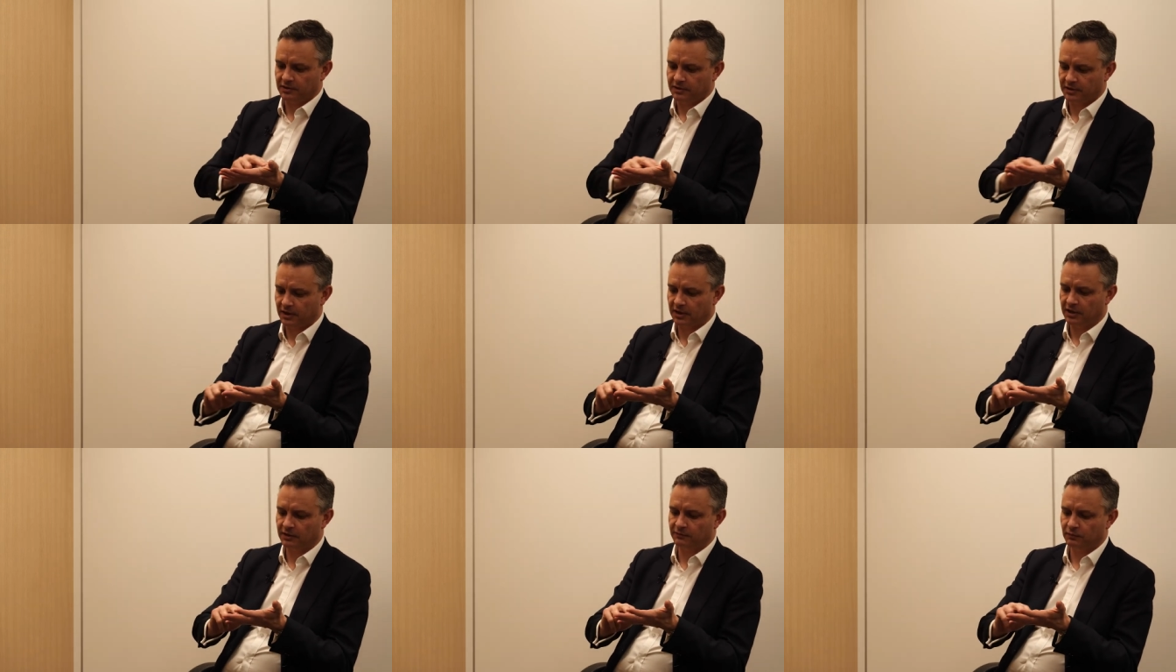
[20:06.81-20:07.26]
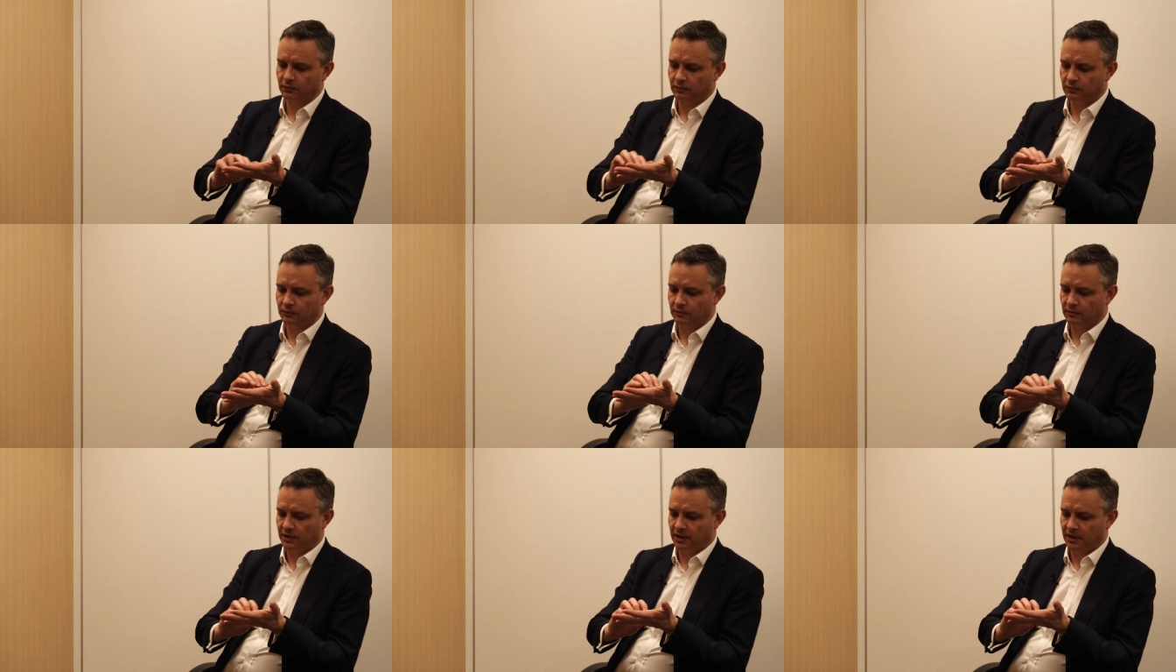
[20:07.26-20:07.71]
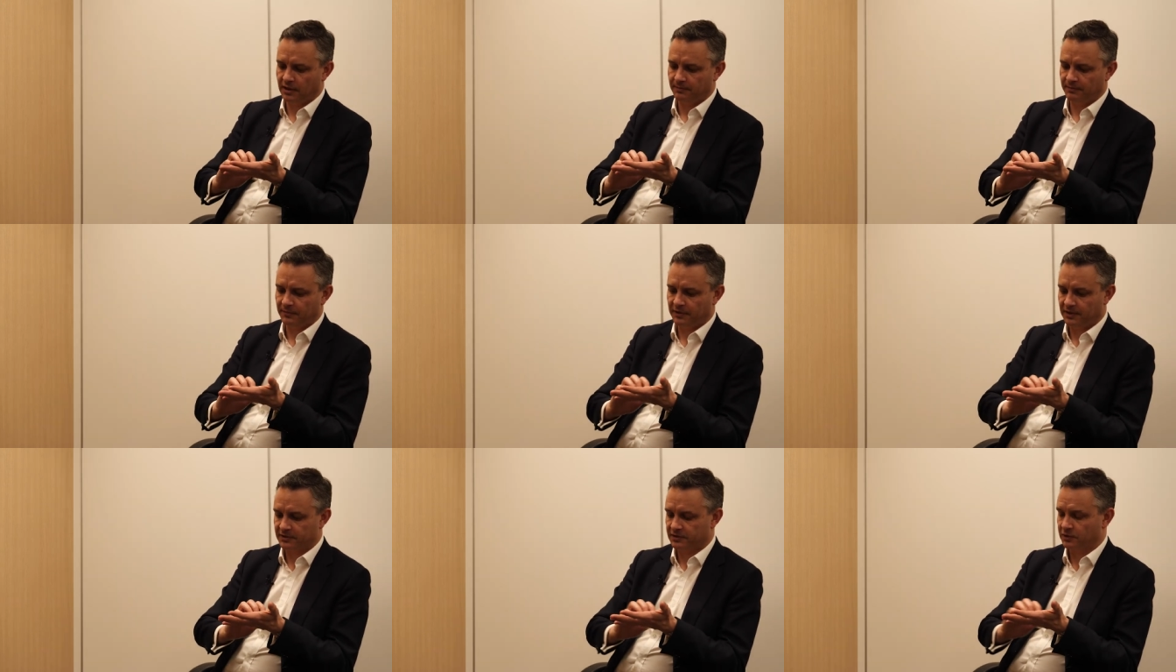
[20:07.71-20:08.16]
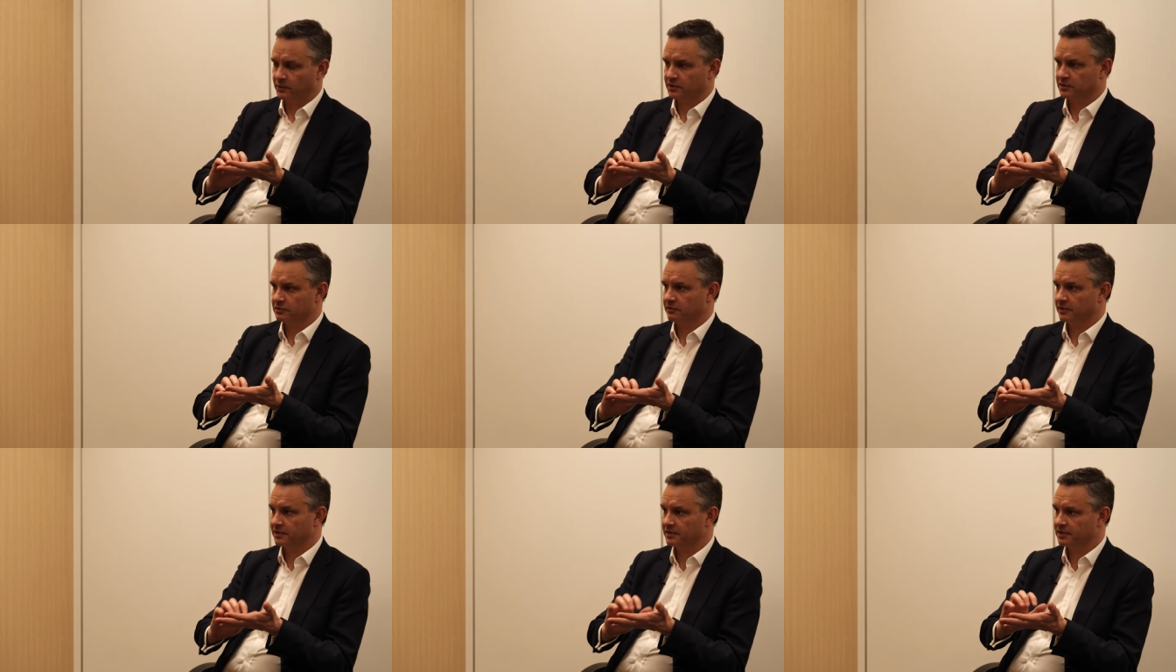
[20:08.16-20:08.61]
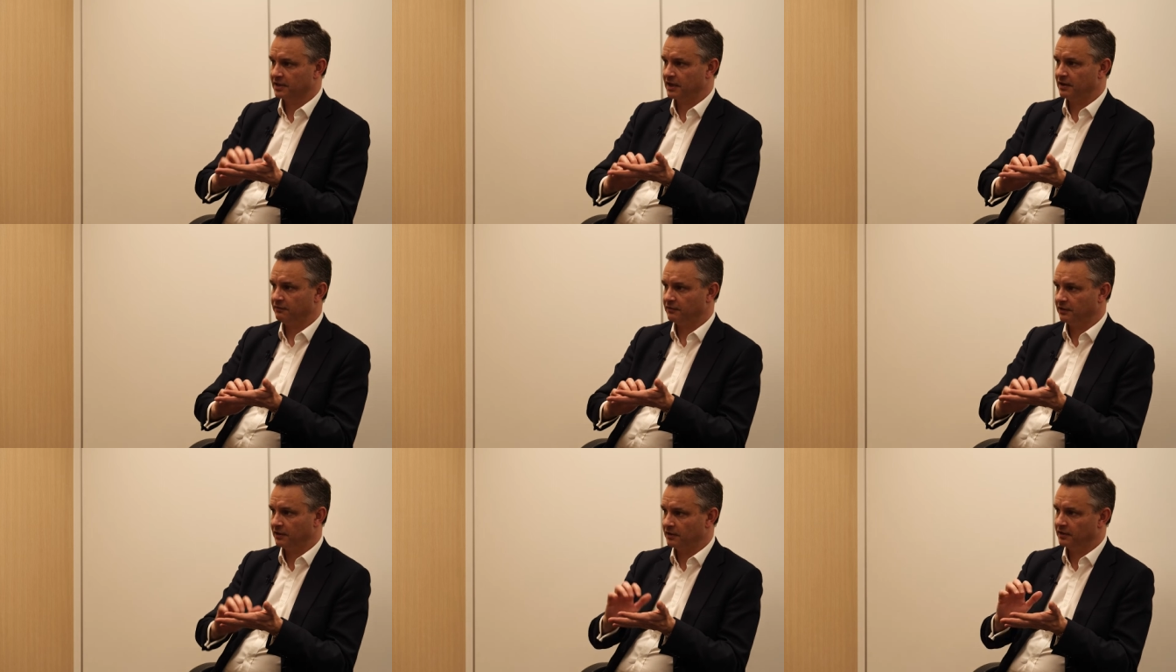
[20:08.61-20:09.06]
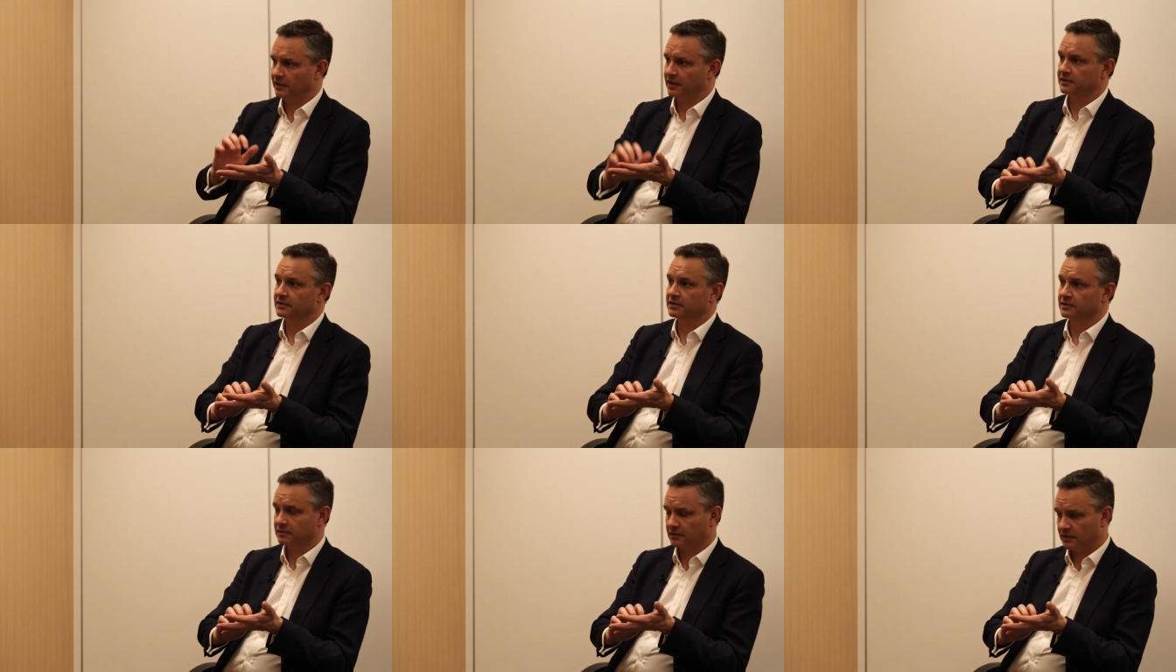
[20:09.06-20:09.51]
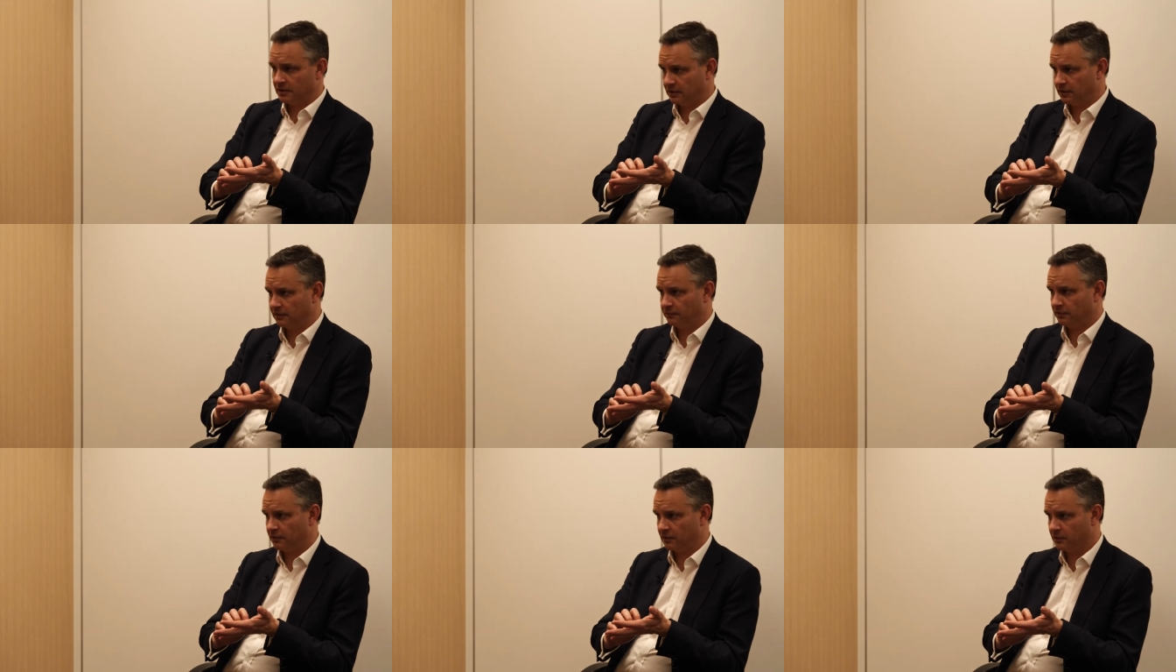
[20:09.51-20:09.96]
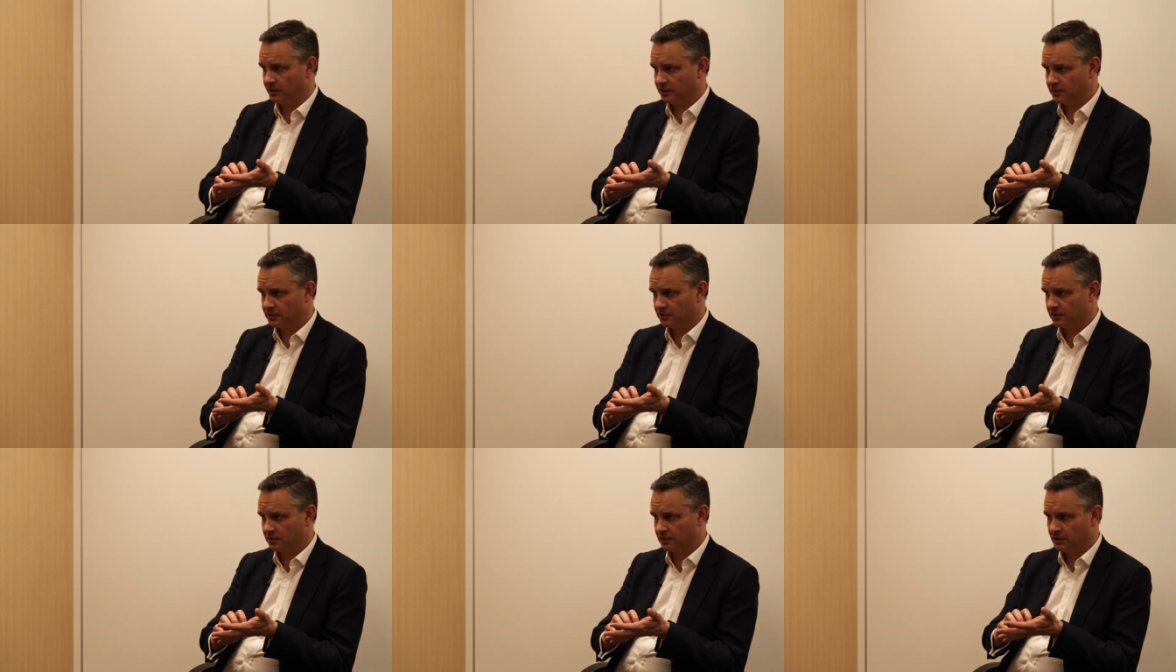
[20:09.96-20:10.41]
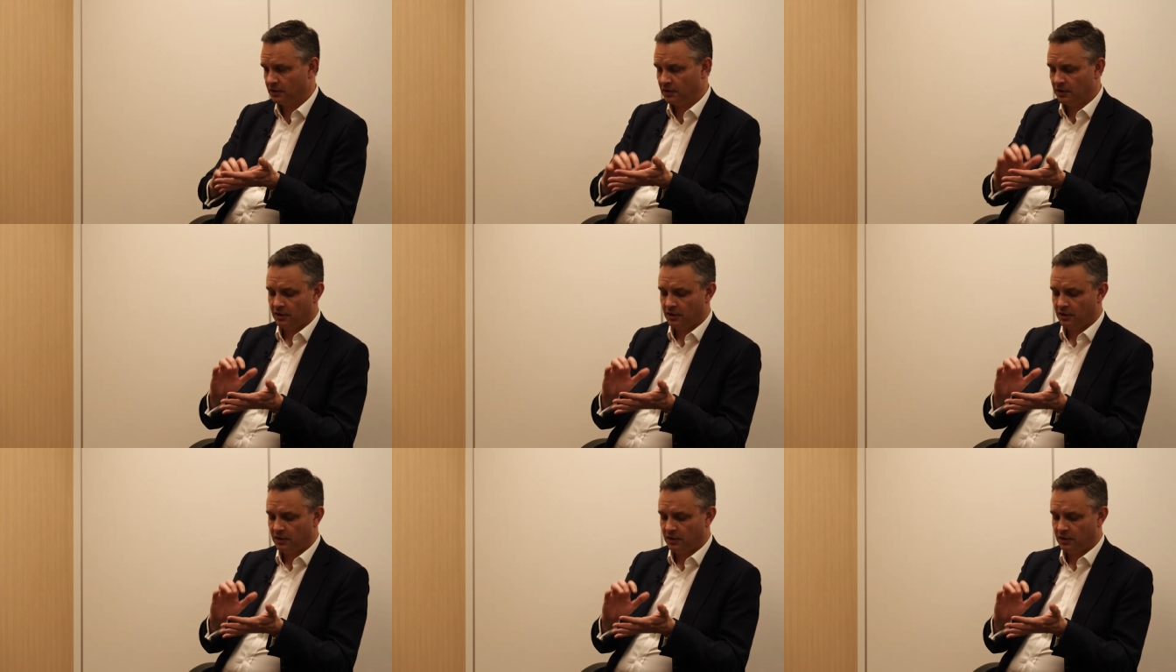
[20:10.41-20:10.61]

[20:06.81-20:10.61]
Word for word: Second of all, um, there's a question around safety. That's a scientific question.